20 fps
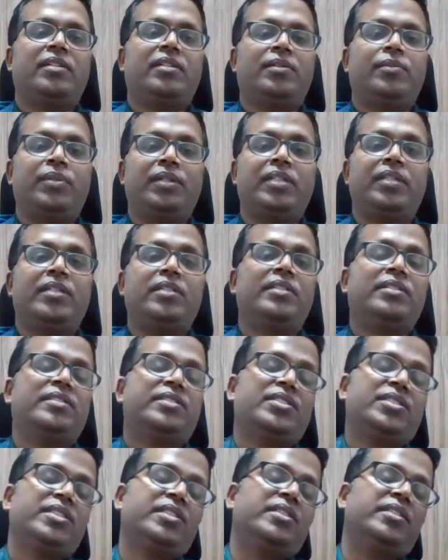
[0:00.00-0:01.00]
when
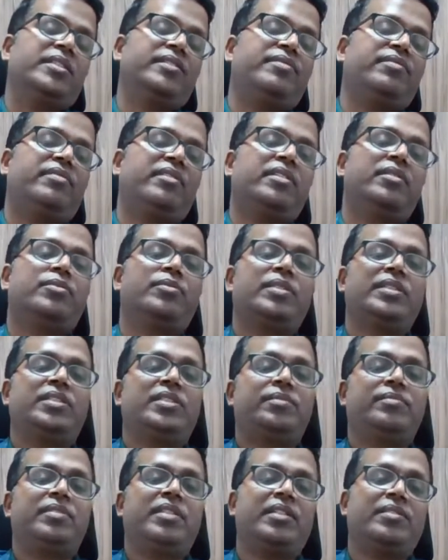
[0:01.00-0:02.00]
still they fail to achieve
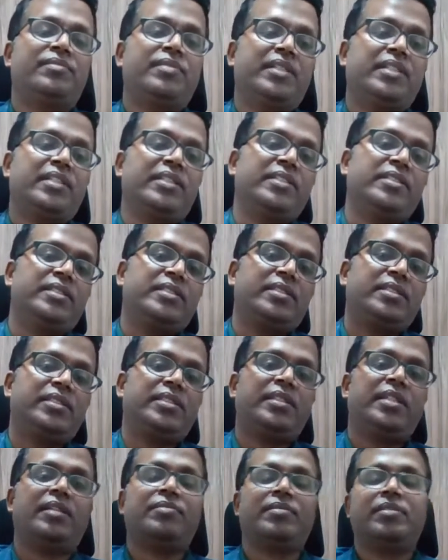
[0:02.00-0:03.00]
their pregnancy
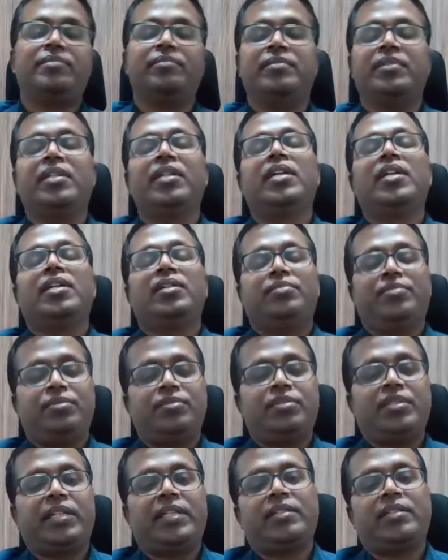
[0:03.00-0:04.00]
after few
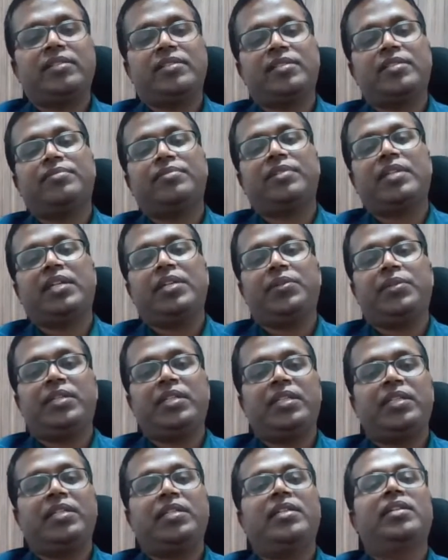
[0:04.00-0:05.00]
cycles of IUI,
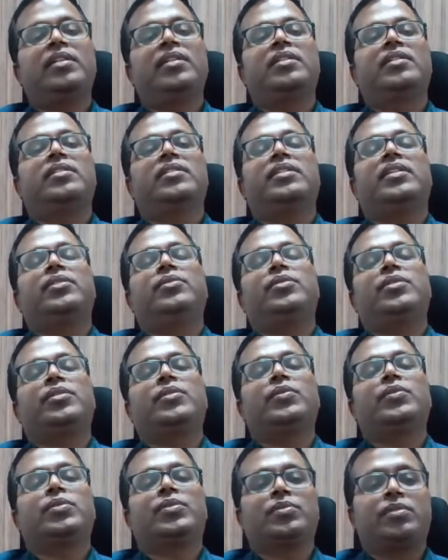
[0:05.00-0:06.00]
then we go to
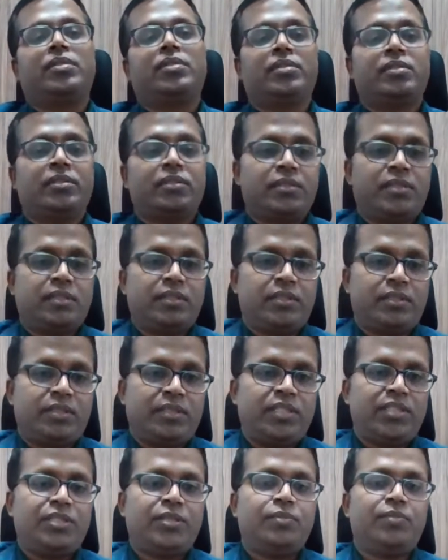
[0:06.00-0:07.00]
the test tube
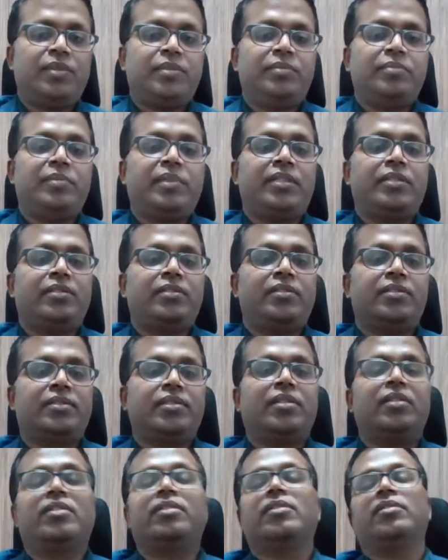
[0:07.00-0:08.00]
baby methods, or
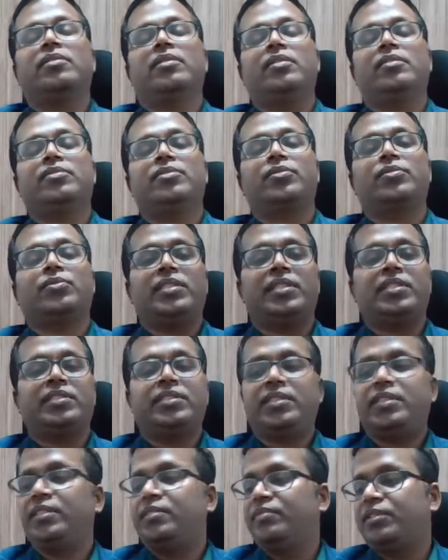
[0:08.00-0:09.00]
also known as in
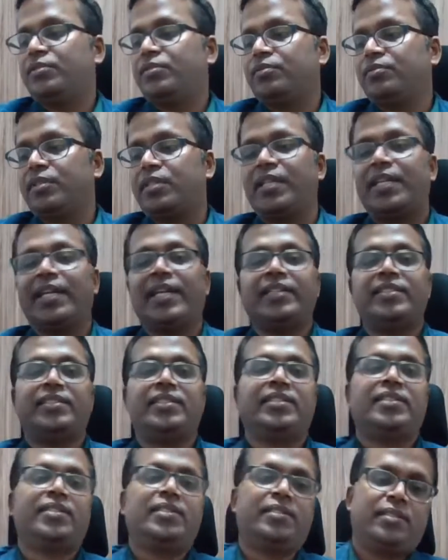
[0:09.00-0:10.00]
vitro fertilization
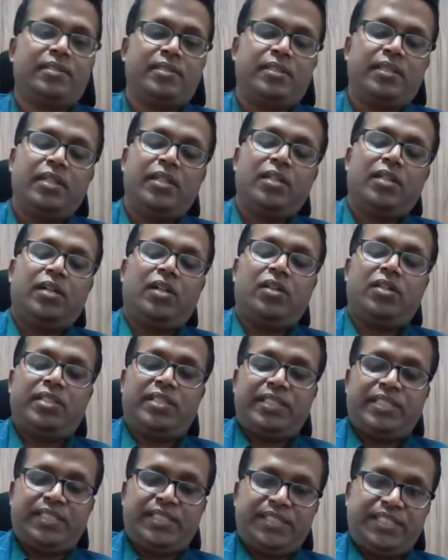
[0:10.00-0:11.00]
or
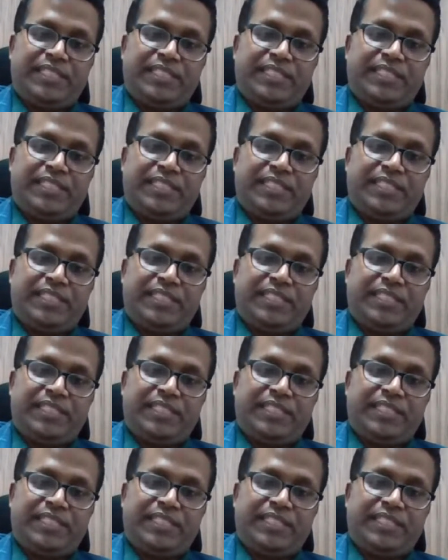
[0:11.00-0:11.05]
ICSI.